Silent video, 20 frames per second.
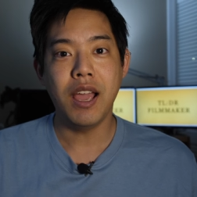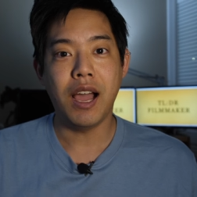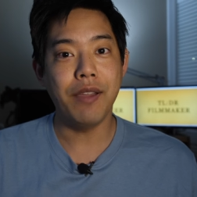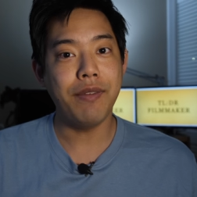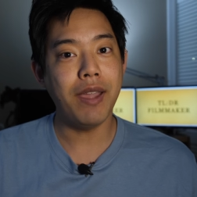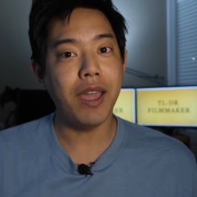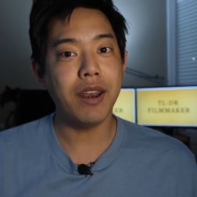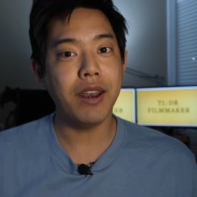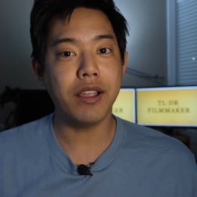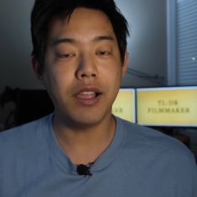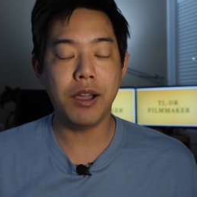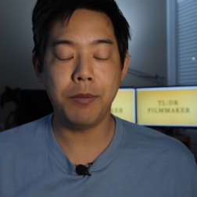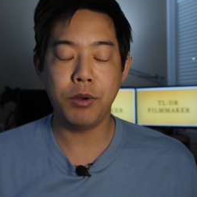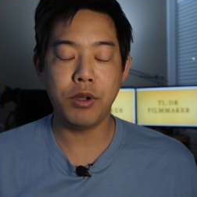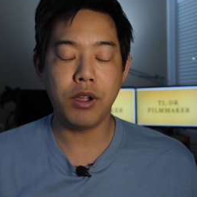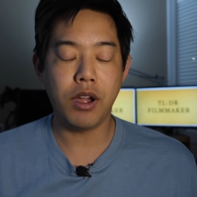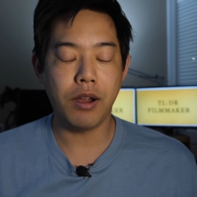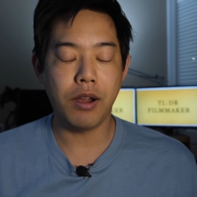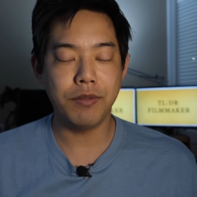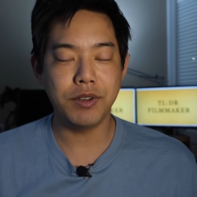I've had a couple
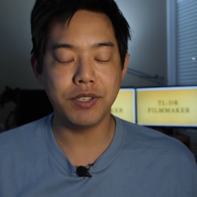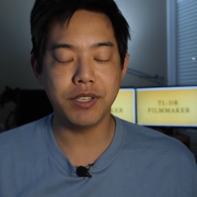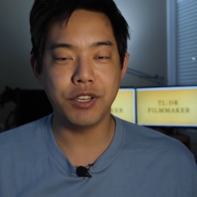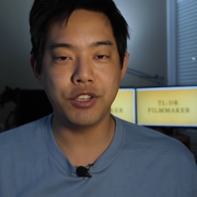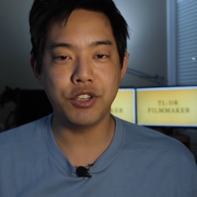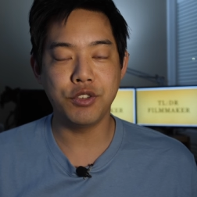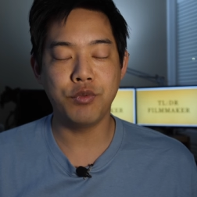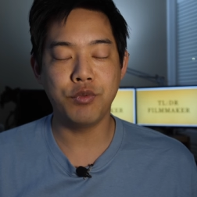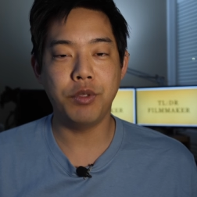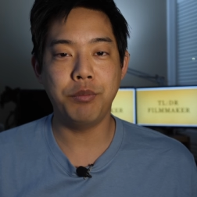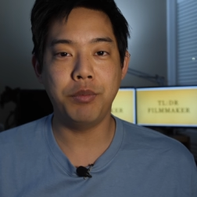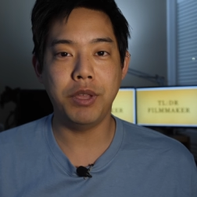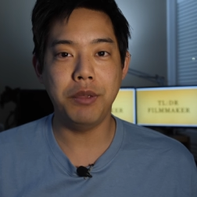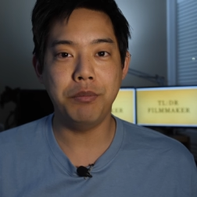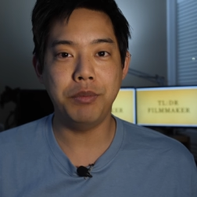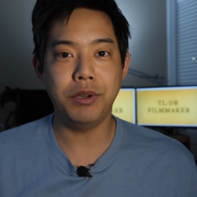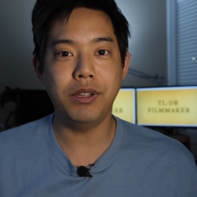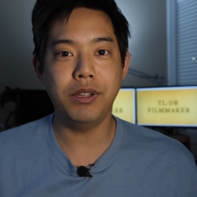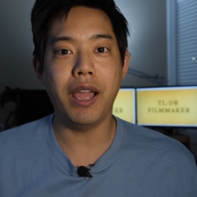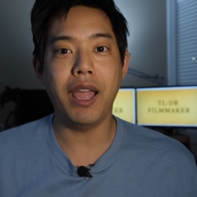conversations with
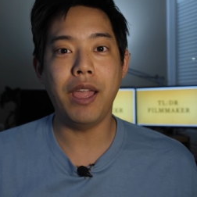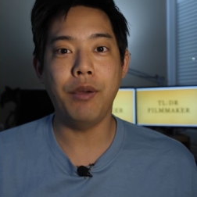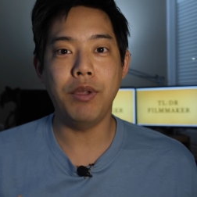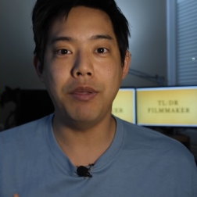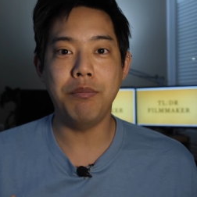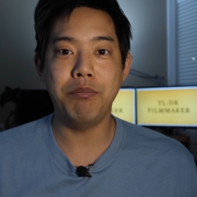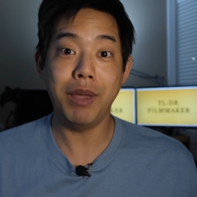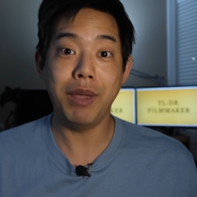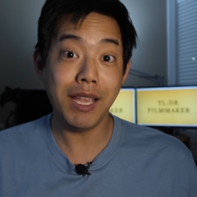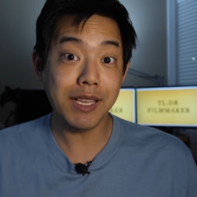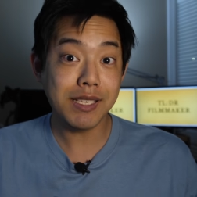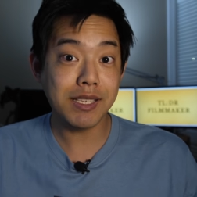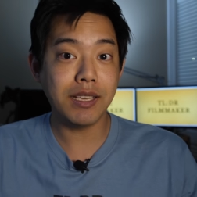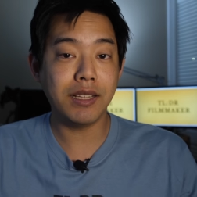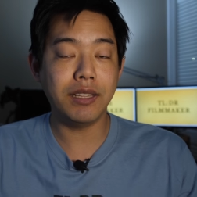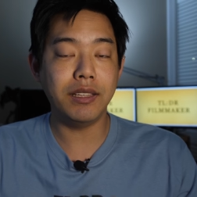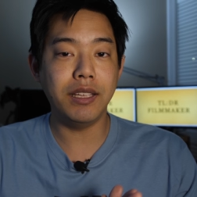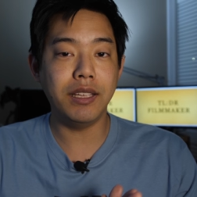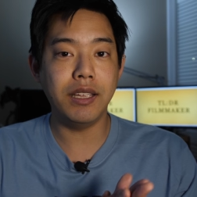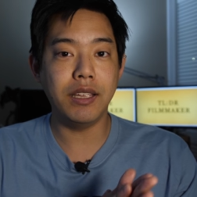people and we
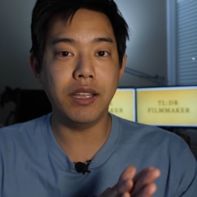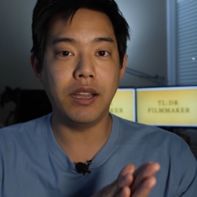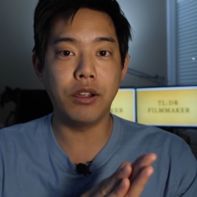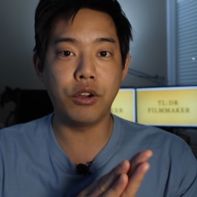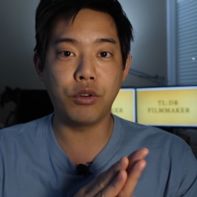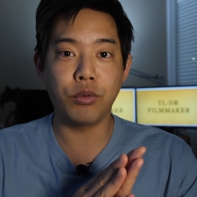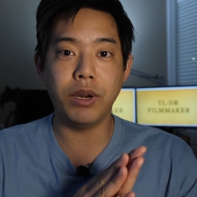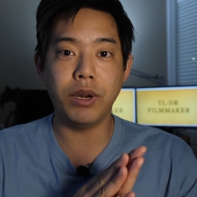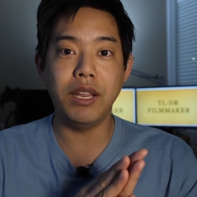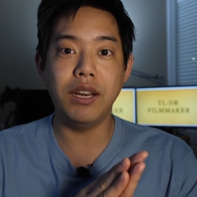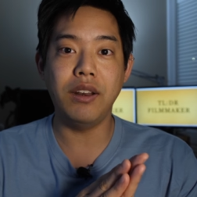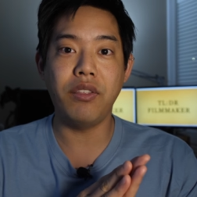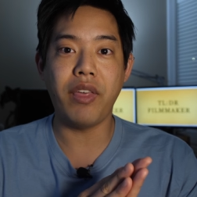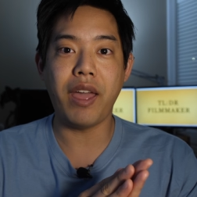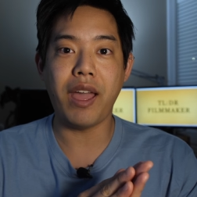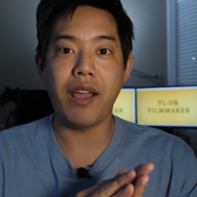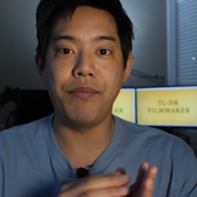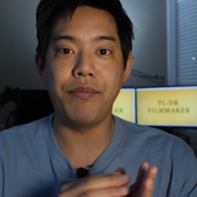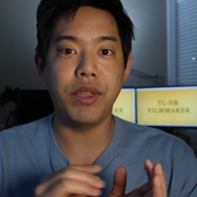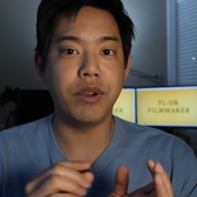basically agreed
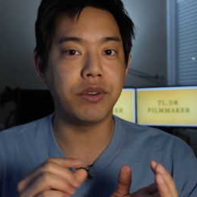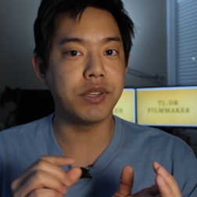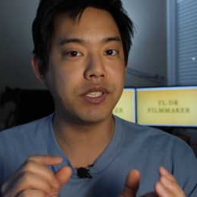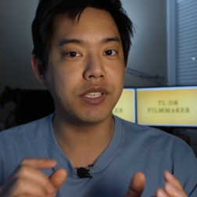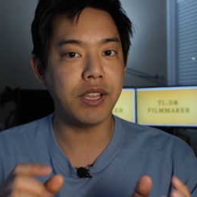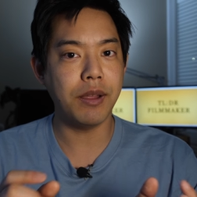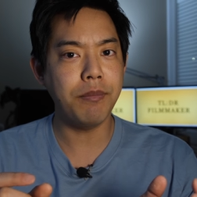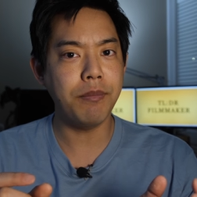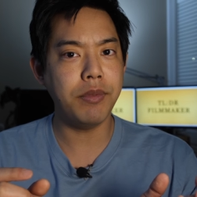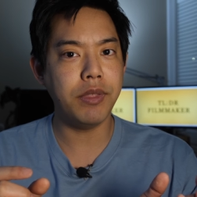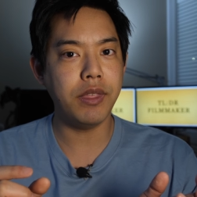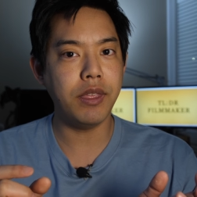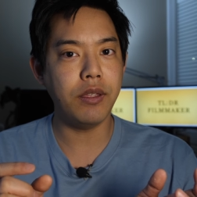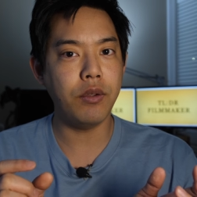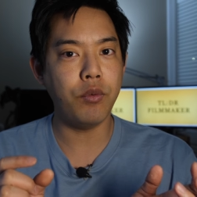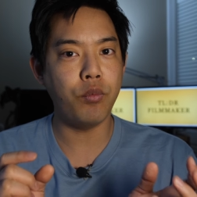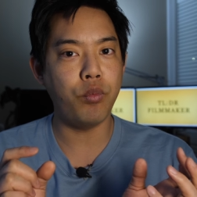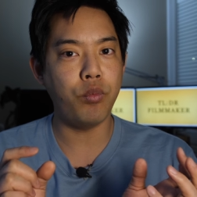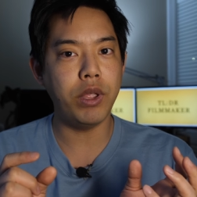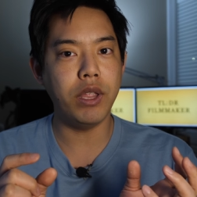that there's
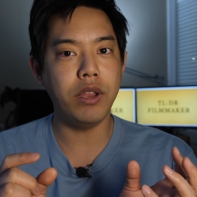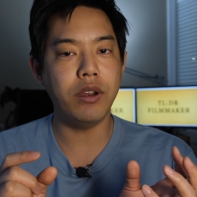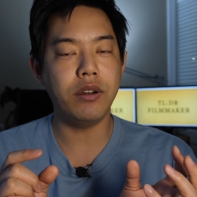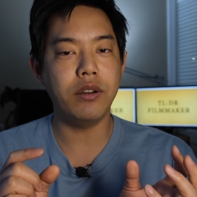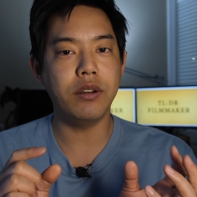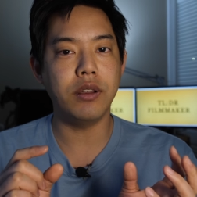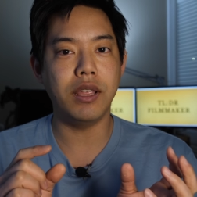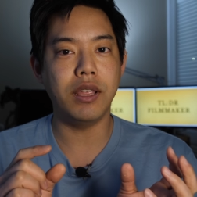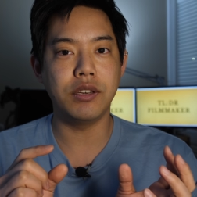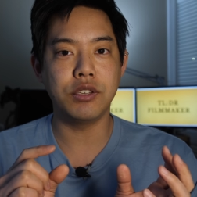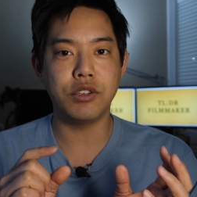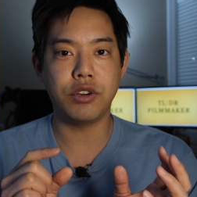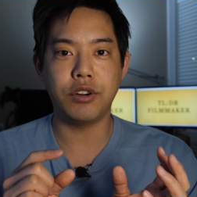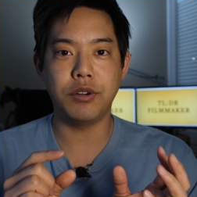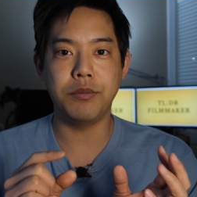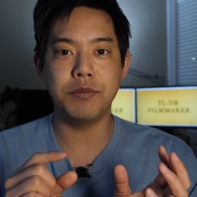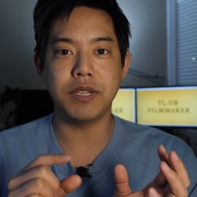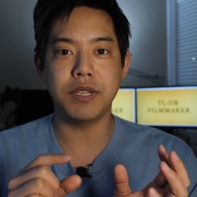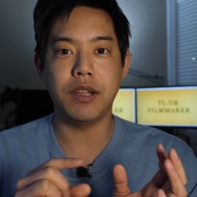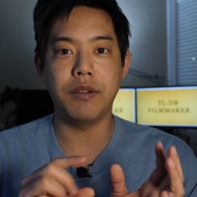something weird in
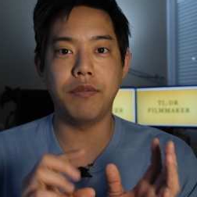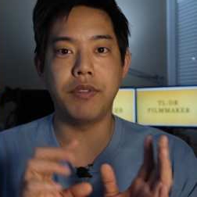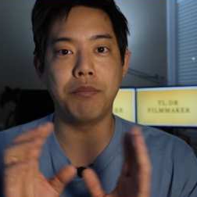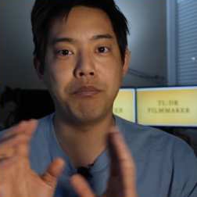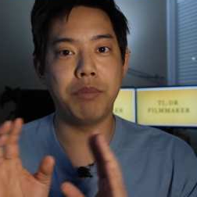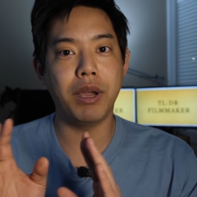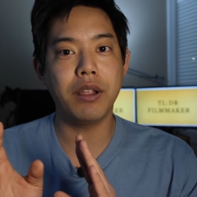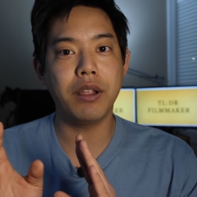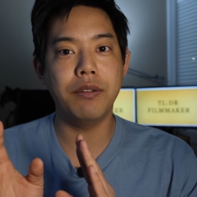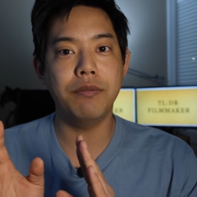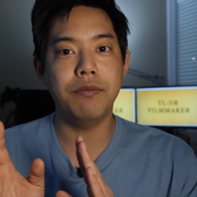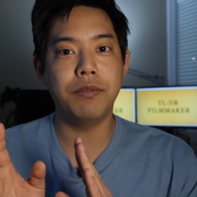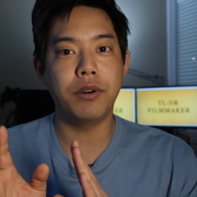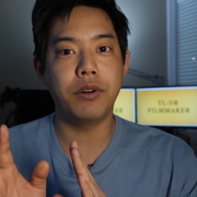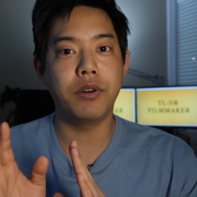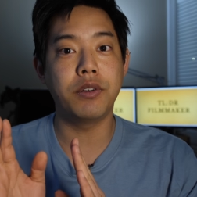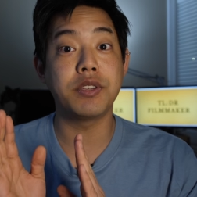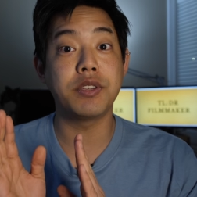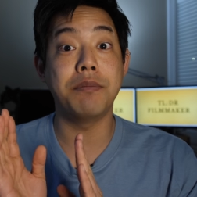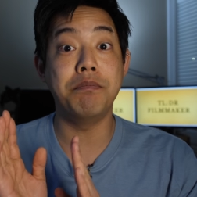terms of the buck
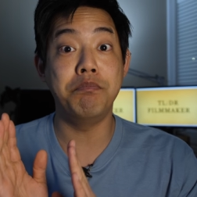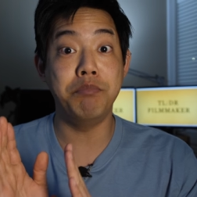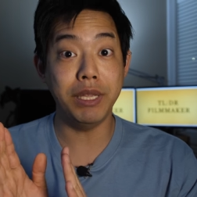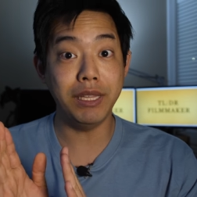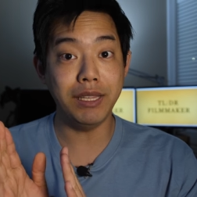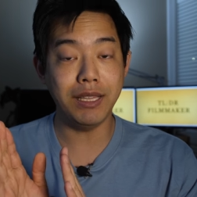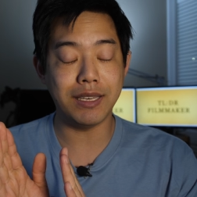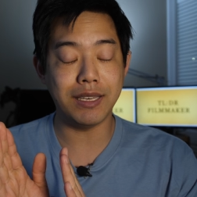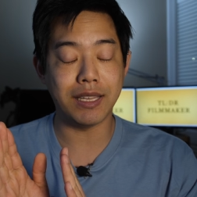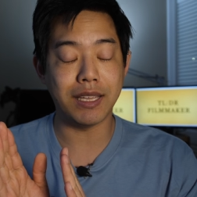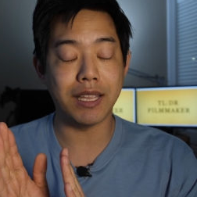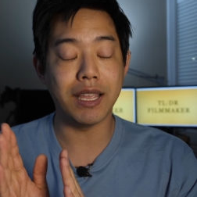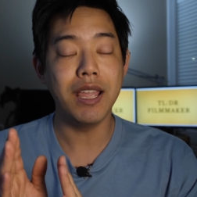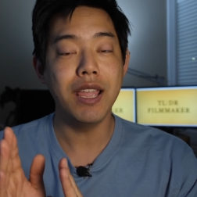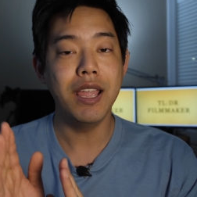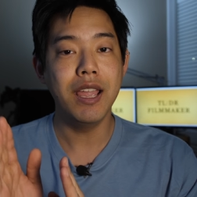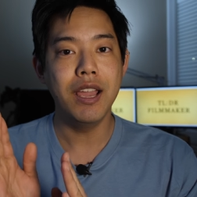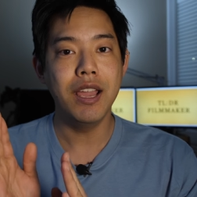converter's ability